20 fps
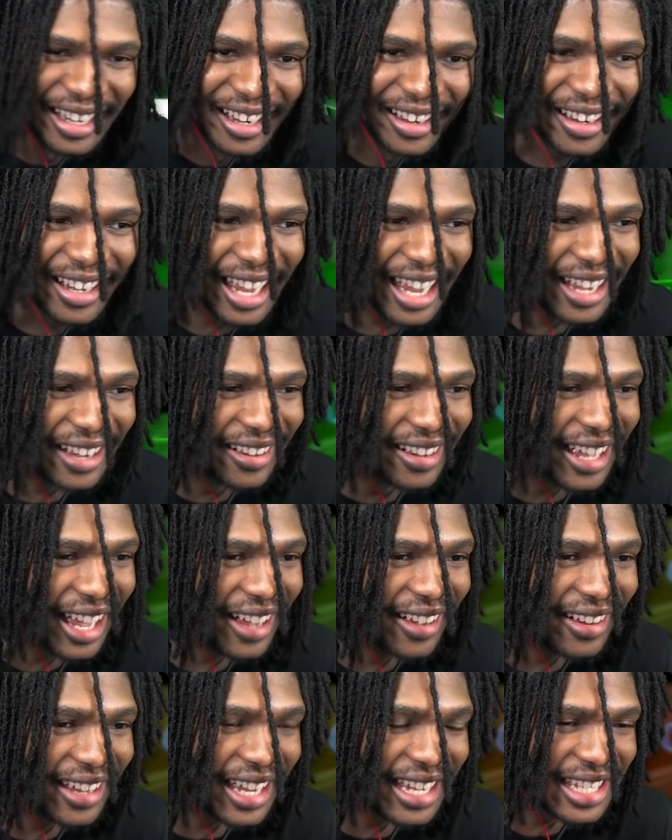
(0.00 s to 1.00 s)
Okay,
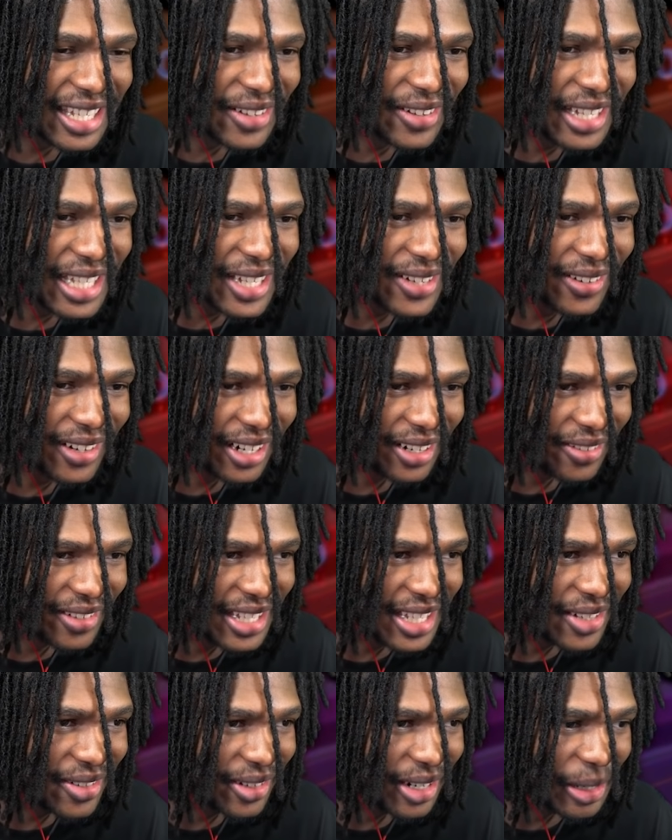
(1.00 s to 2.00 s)
okay, okay. So what's the word?
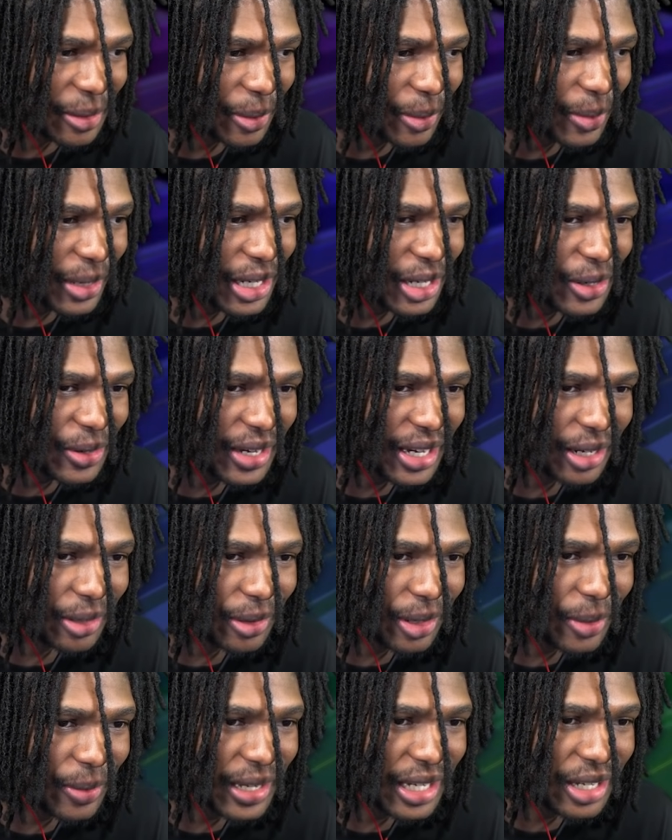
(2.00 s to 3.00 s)
What's the word? What do we do here?
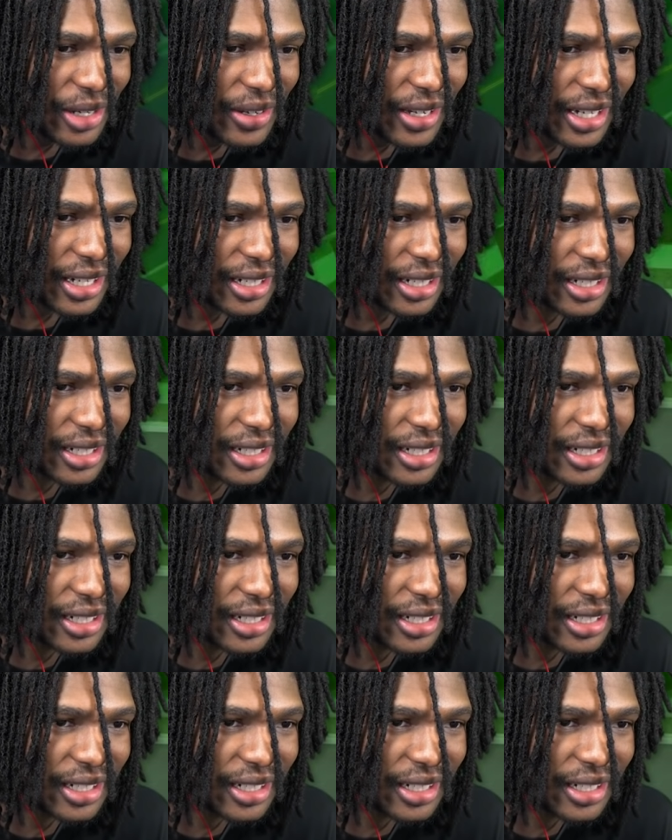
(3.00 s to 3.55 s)
What do we do here?